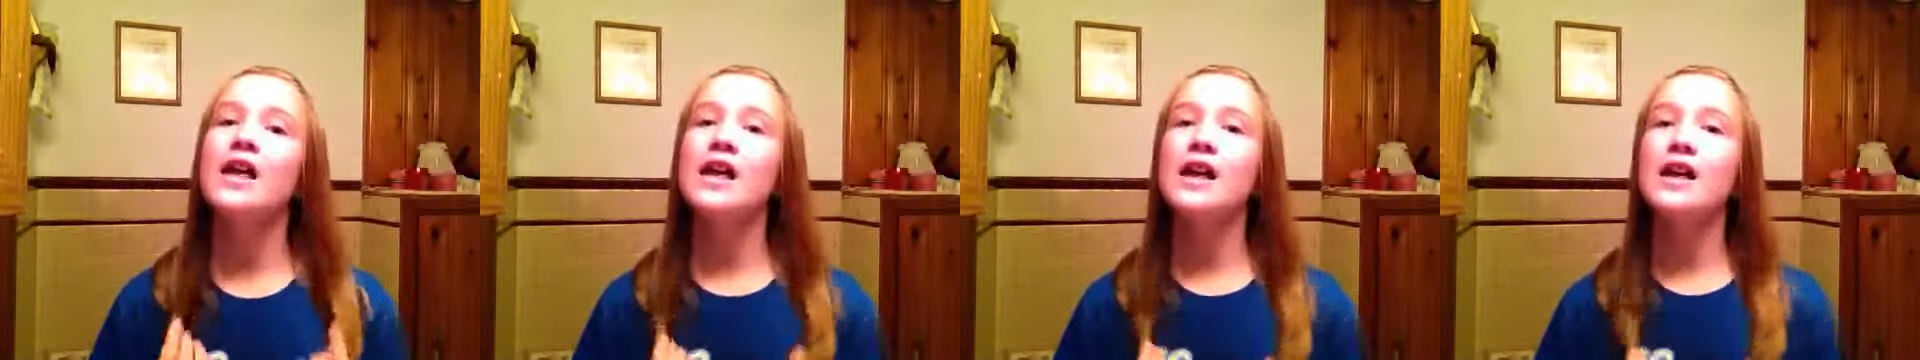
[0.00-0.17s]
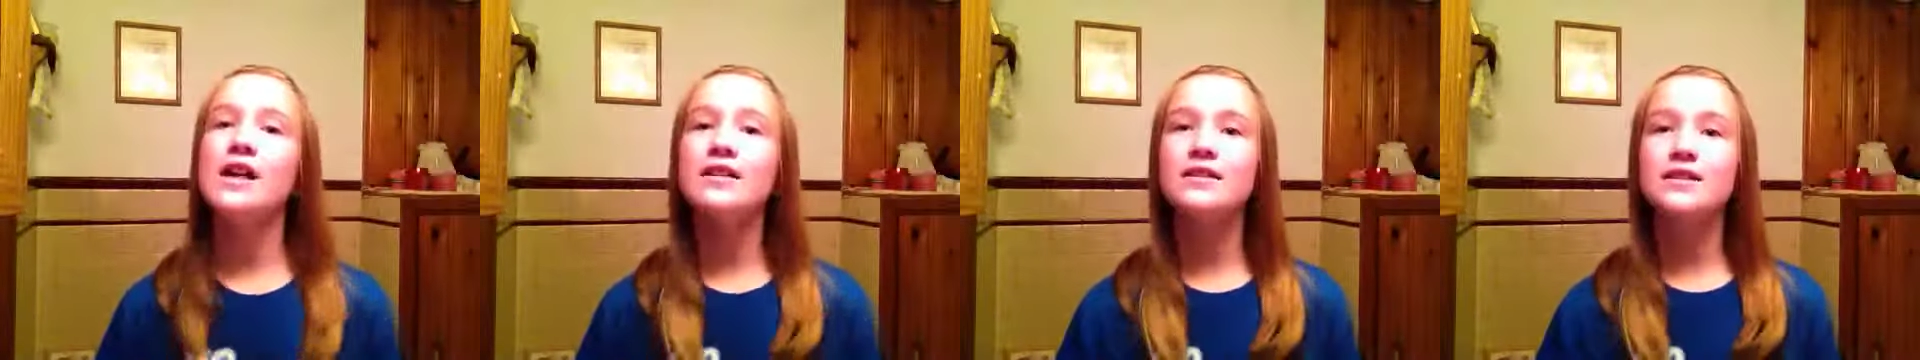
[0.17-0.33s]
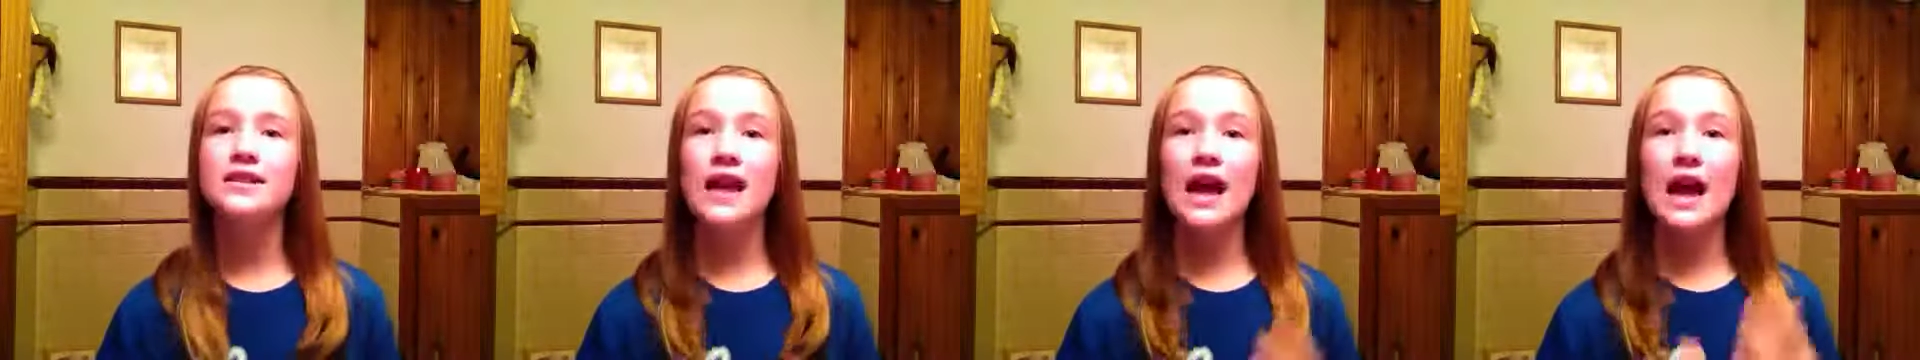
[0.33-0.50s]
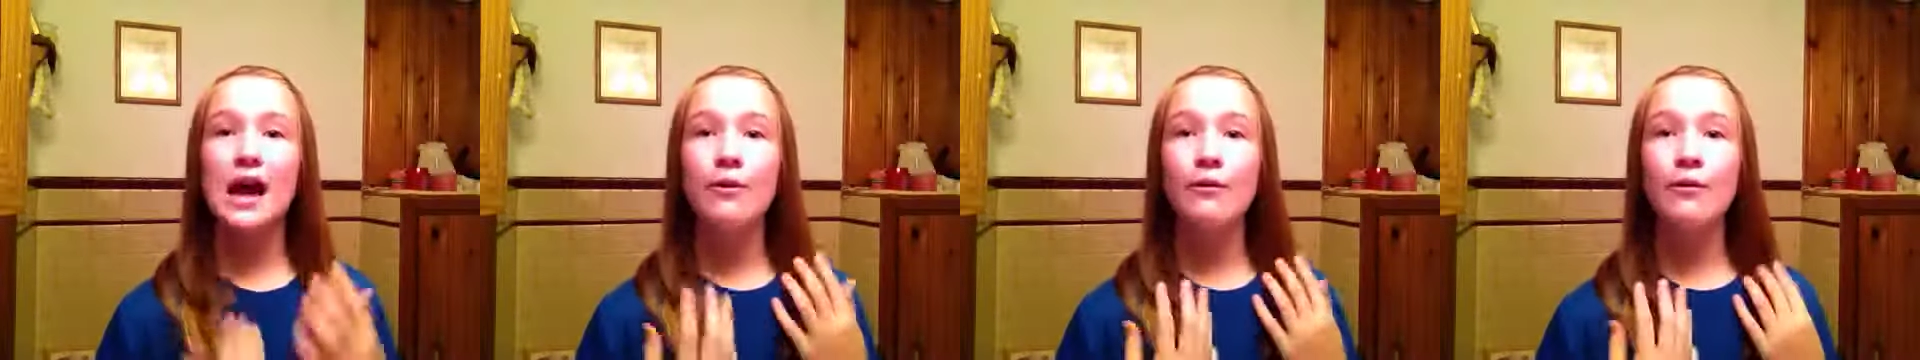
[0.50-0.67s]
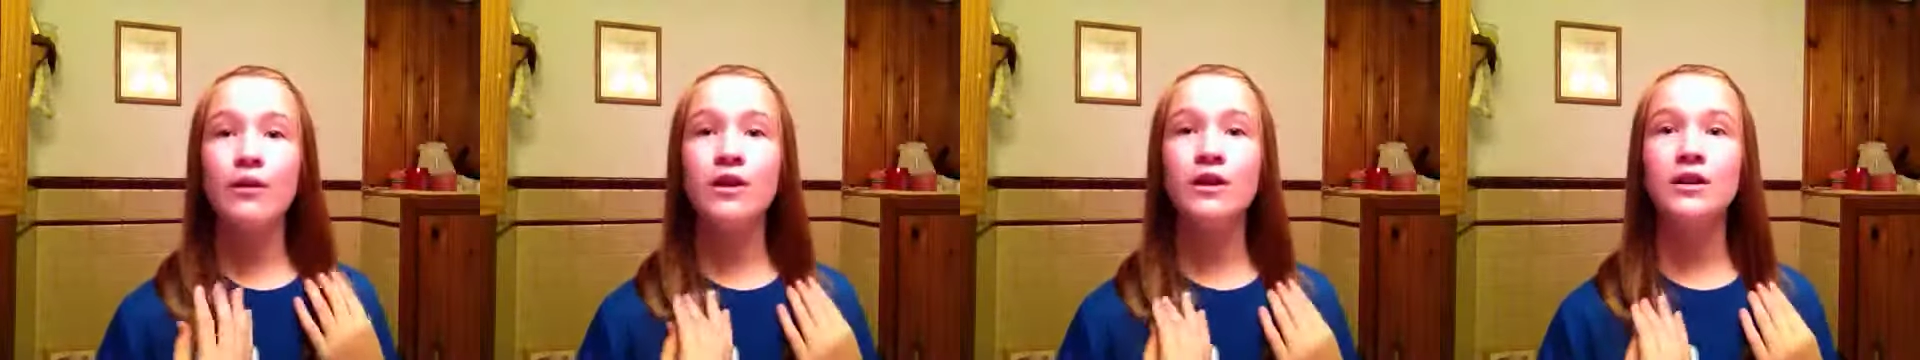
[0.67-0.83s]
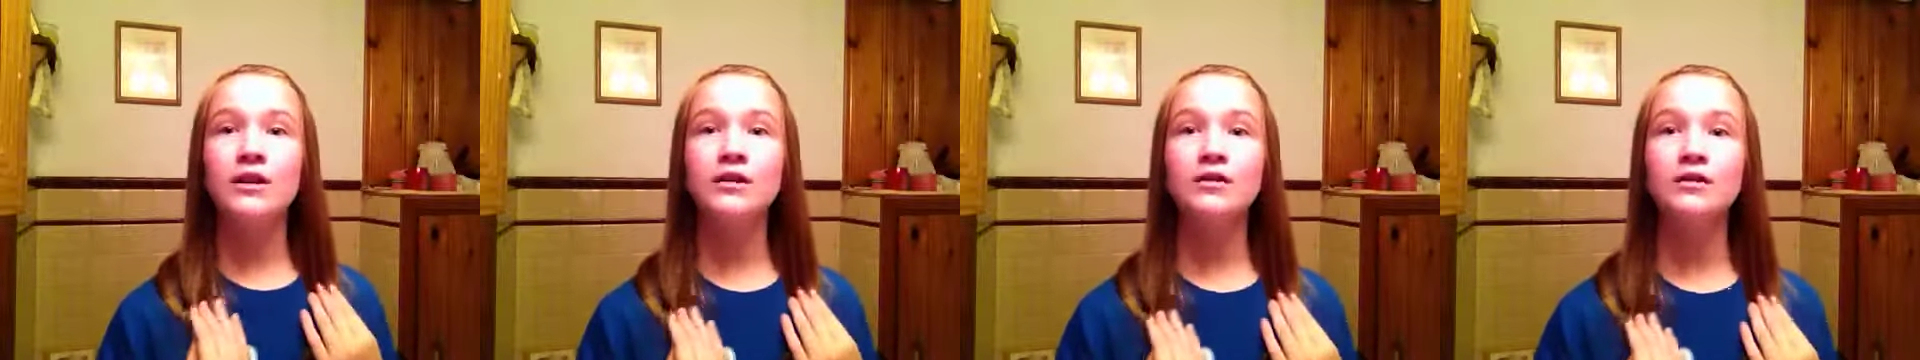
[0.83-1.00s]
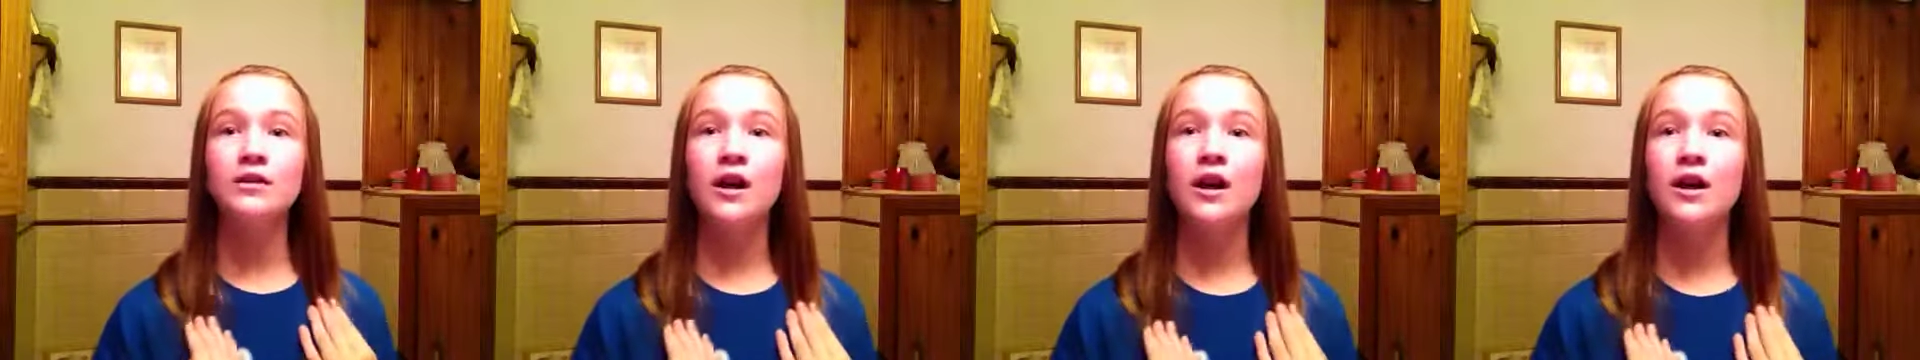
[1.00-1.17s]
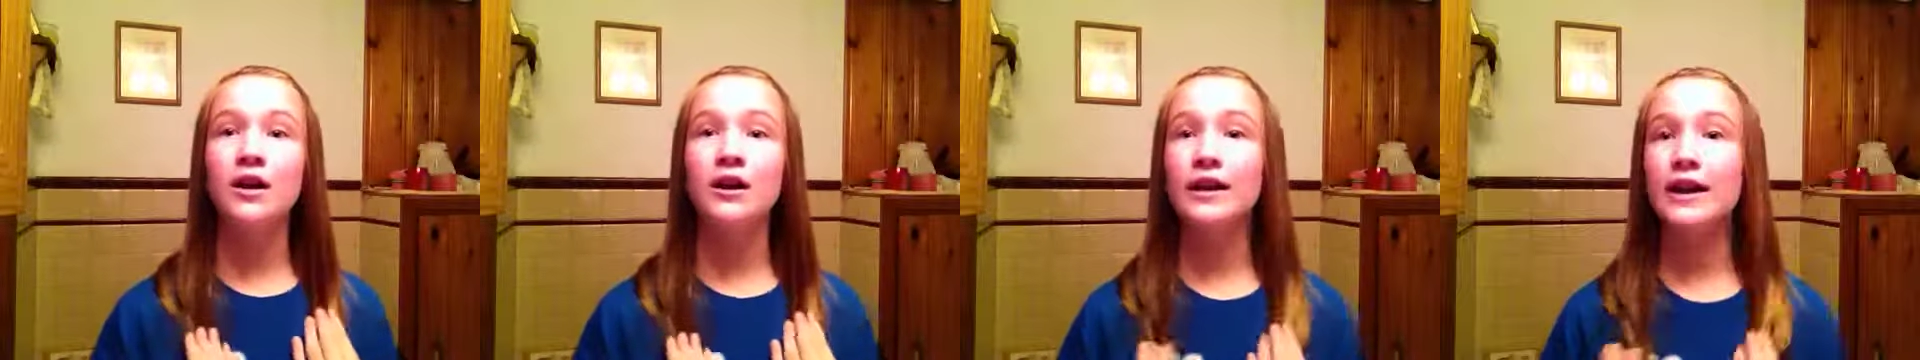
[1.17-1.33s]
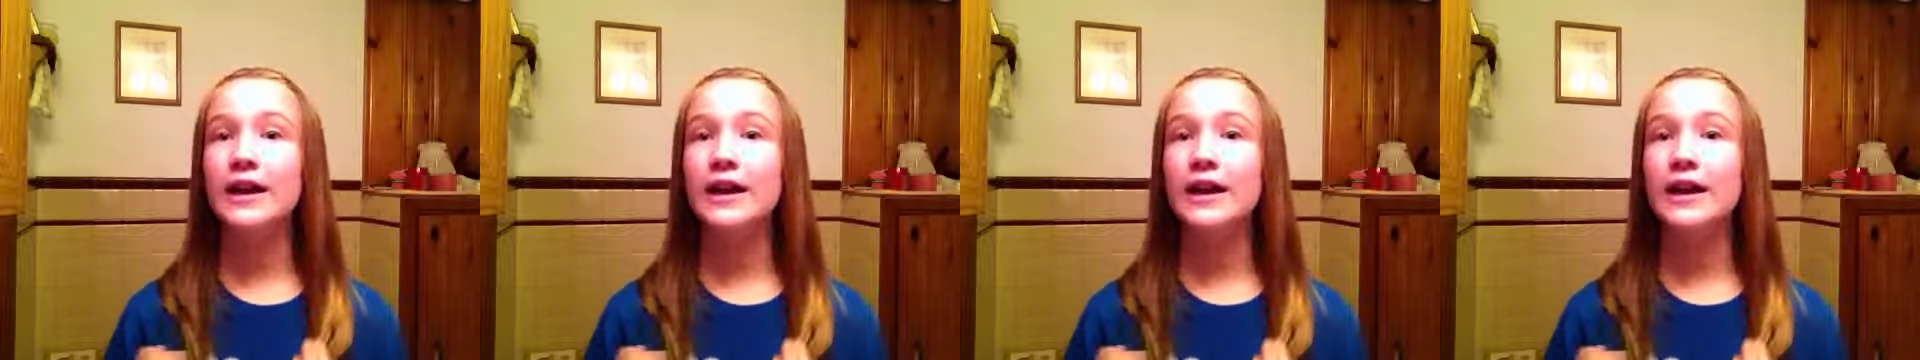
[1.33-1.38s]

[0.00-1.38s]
It's at 1 o'clock,